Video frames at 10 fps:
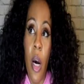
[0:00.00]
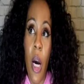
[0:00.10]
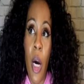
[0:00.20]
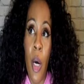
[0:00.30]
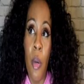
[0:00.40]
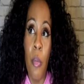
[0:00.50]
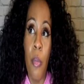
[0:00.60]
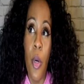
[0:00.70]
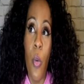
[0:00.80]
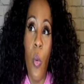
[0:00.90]

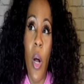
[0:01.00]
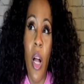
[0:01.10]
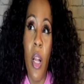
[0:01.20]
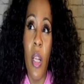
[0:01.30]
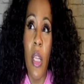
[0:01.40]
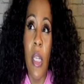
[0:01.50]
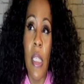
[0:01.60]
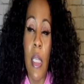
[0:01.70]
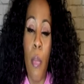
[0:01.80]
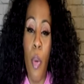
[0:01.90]
um, well,
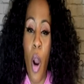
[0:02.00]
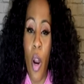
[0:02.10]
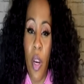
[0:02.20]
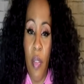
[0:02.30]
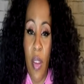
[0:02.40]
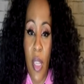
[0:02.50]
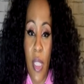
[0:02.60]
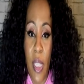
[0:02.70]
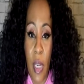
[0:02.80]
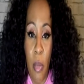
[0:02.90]
a part of it
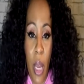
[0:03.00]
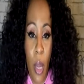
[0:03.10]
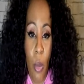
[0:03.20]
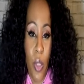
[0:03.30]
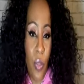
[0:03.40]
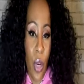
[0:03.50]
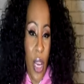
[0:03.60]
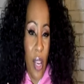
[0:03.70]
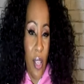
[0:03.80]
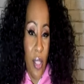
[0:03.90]
seemed like it was for
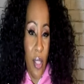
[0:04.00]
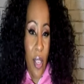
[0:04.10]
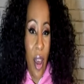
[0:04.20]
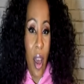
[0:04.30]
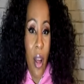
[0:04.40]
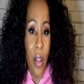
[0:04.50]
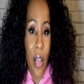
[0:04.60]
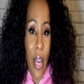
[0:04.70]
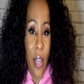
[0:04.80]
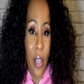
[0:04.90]
kids. Like hmm